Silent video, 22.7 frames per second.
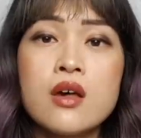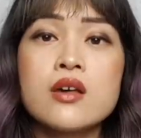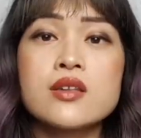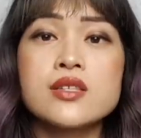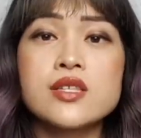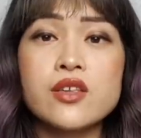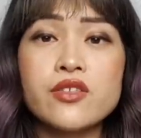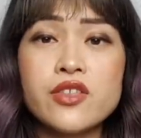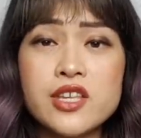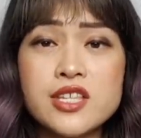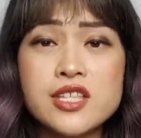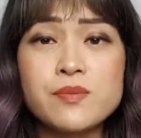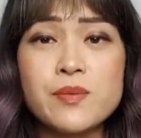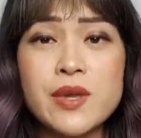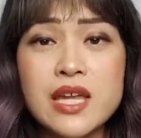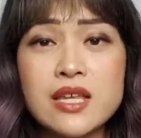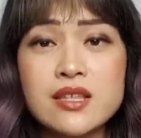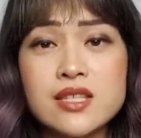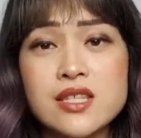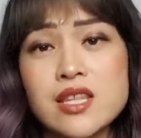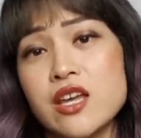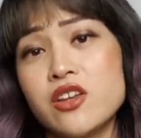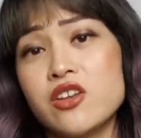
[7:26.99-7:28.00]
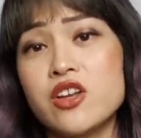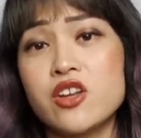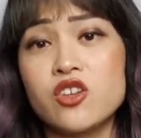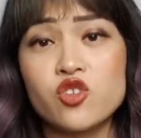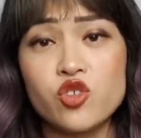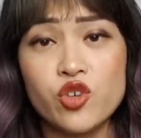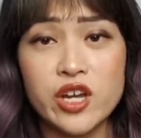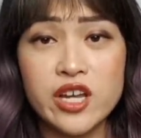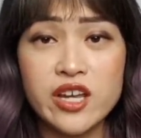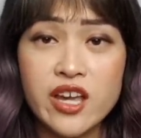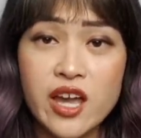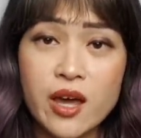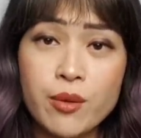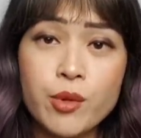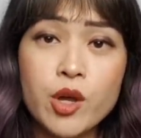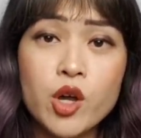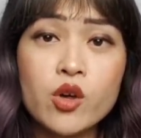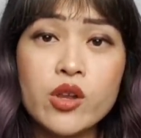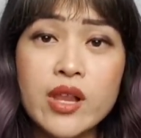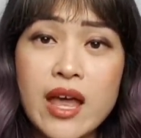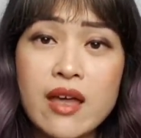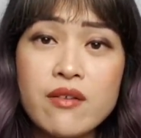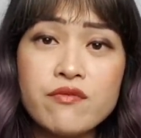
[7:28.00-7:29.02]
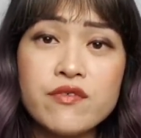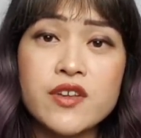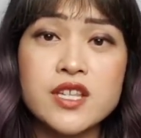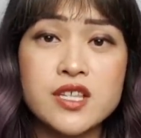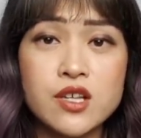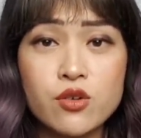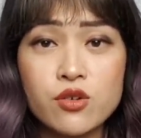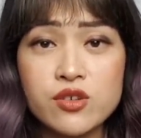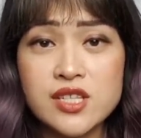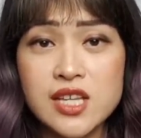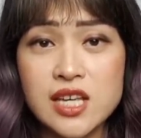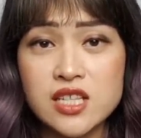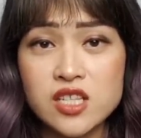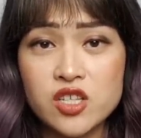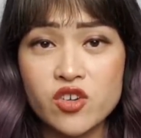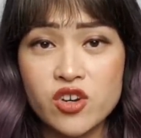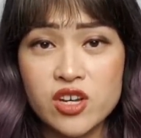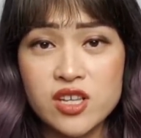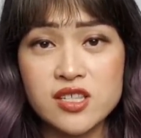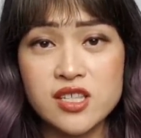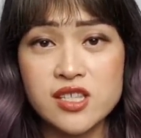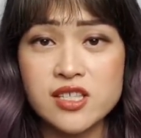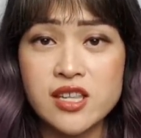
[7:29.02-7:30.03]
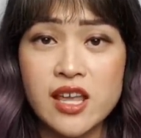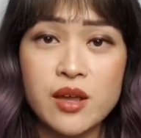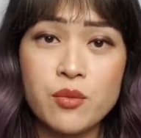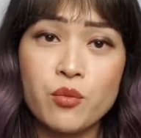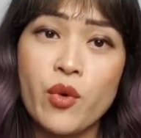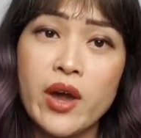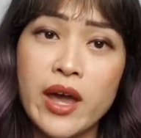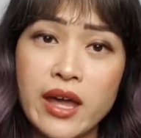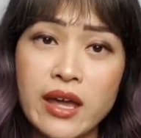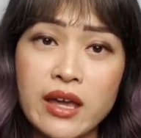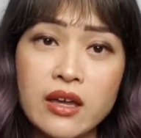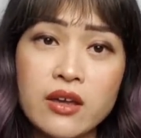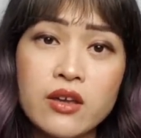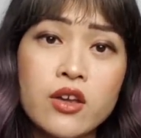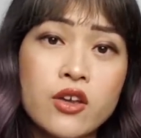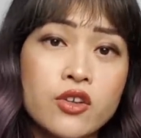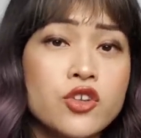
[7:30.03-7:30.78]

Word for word: So this means that you can treat chemical and physical sunscreens the same way.